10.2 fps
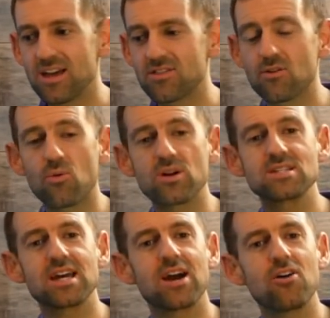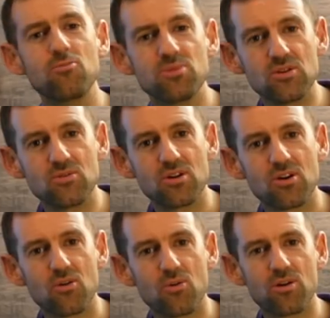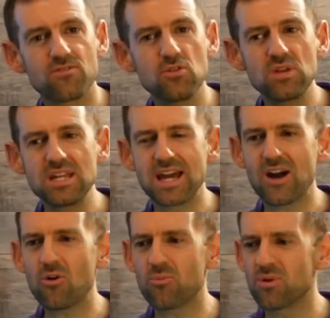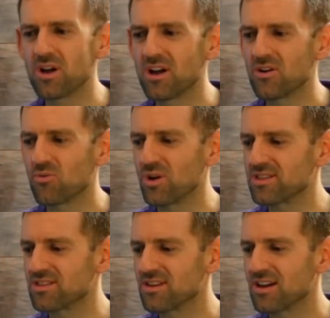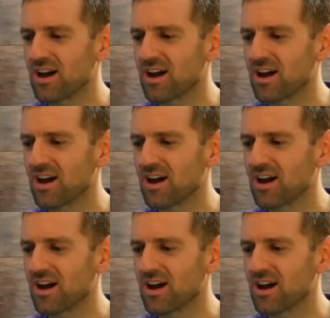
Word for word: They're going to help you. Or if you need help with